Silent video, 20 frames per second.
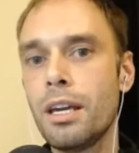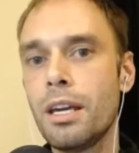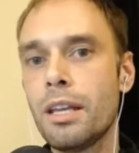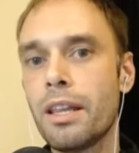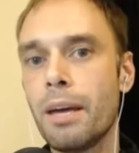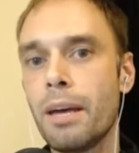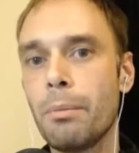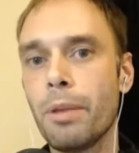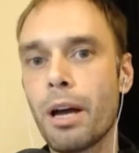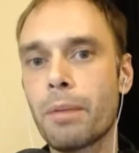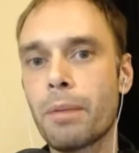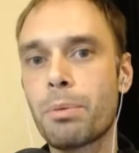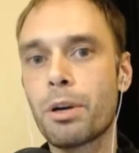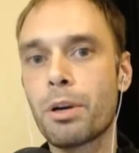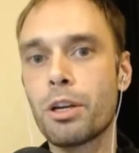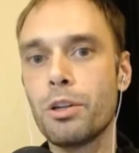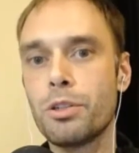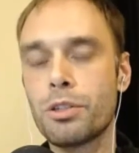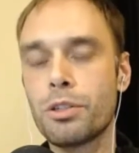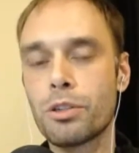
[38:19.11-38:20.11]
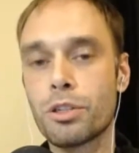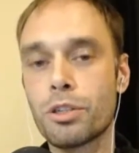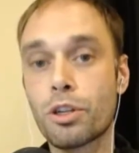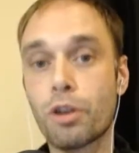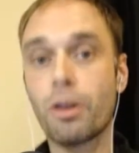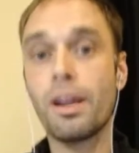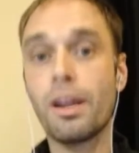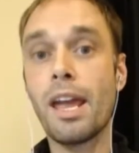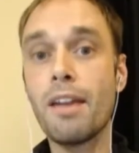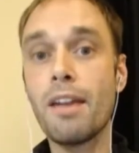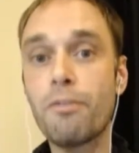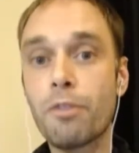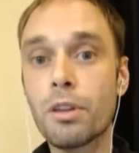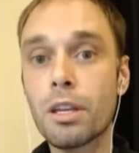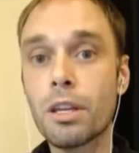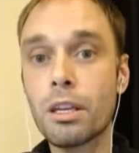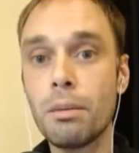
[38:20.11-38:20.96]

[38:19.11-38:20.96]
that block producers create for the